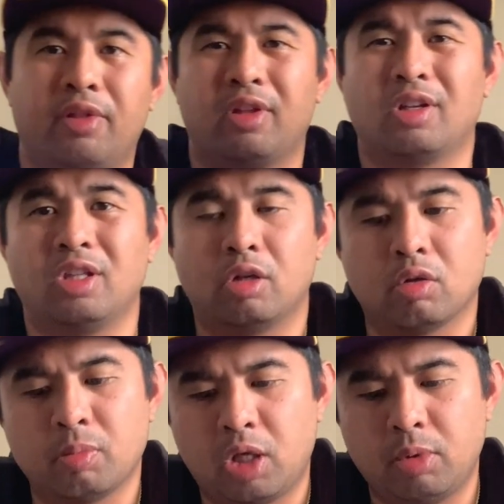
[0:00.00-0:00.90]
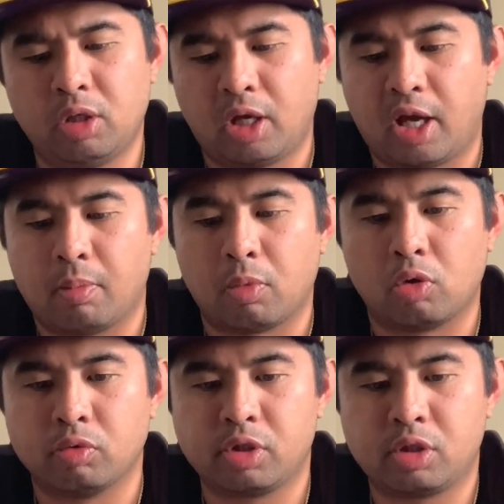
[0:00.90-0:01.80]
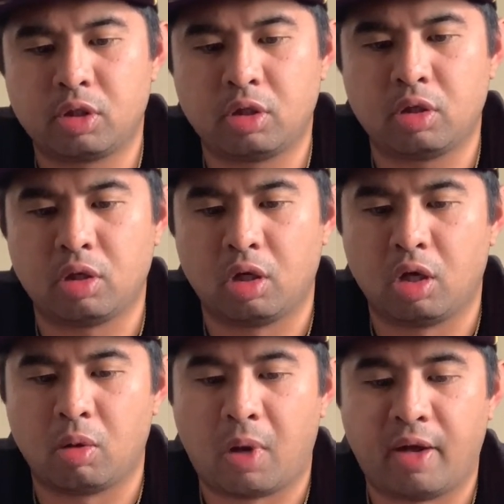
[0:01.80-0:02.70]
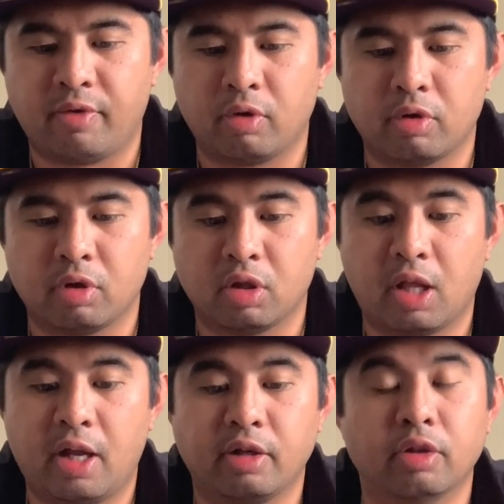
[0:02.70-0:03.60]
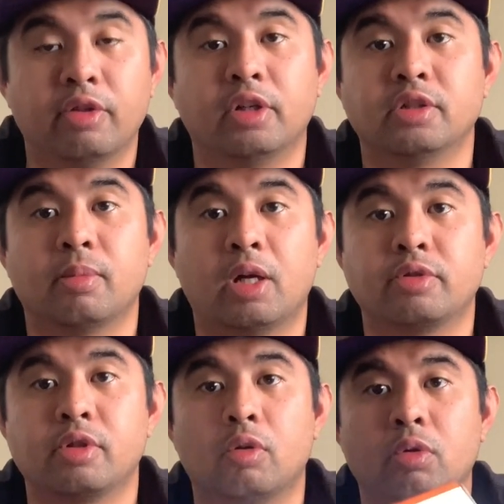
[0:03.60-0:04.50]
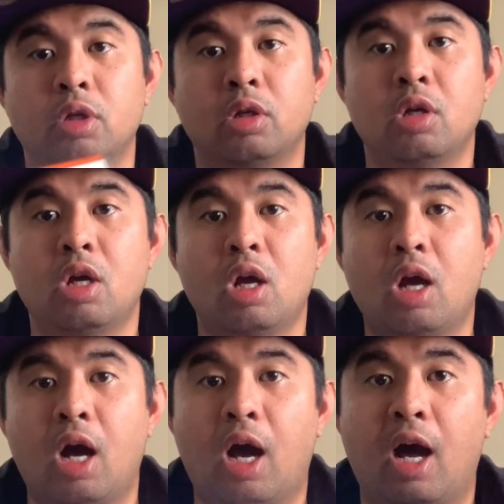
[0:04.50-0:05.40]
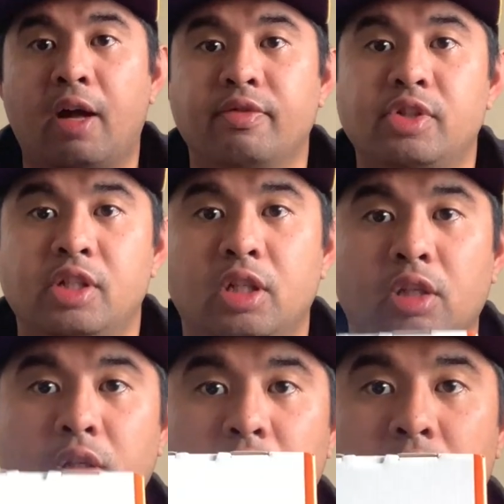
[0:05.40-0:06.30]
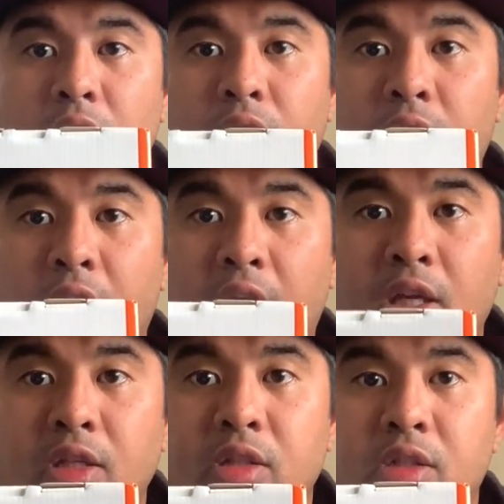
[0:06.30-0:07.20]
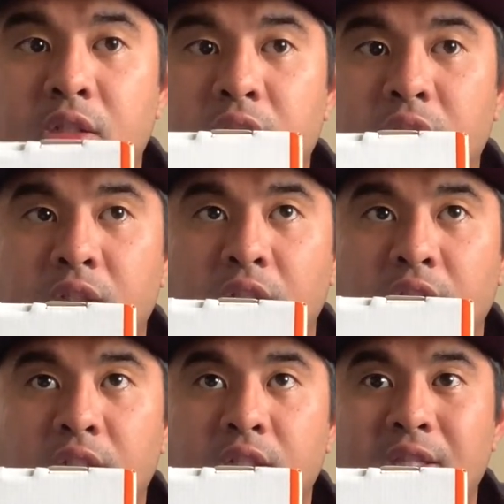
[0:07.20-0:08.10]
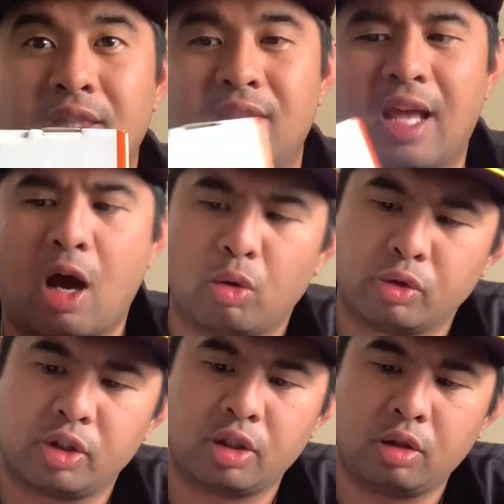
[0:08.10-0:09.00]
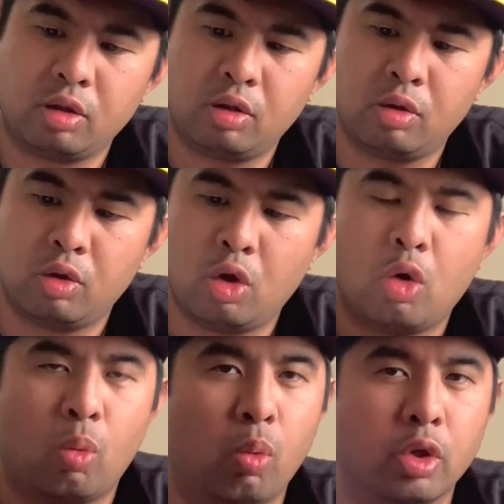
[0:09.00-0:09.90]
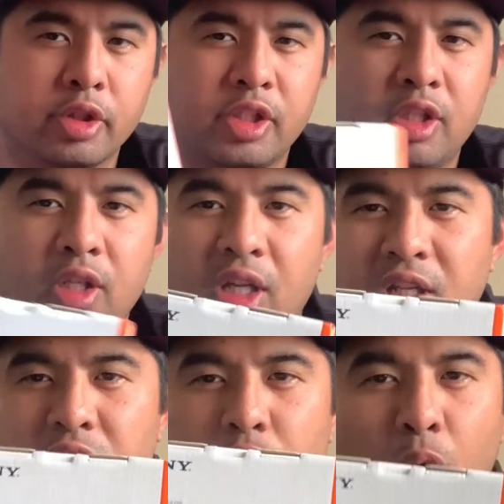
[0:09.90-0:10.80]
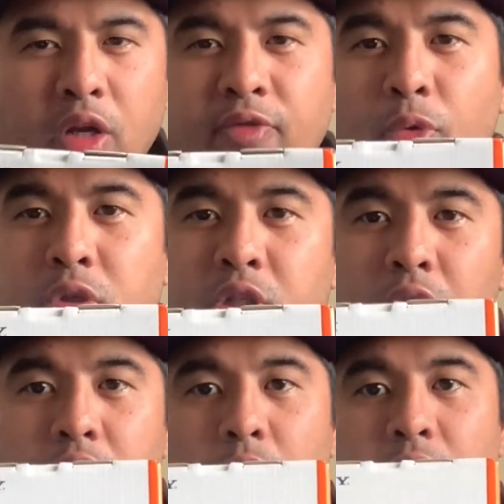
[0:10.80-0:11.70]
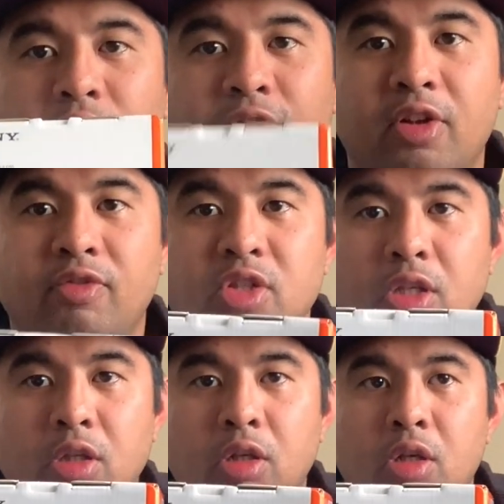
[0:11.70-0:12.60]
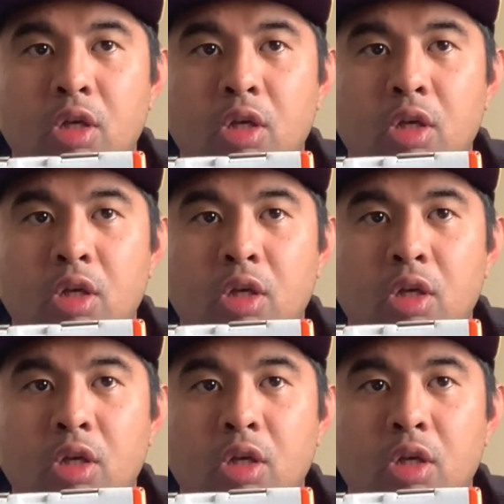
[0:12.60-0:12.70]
think, a year maybe at most. I've heard a lot of good things about Sony. I've seen the A6000 was in 2014 or 2015.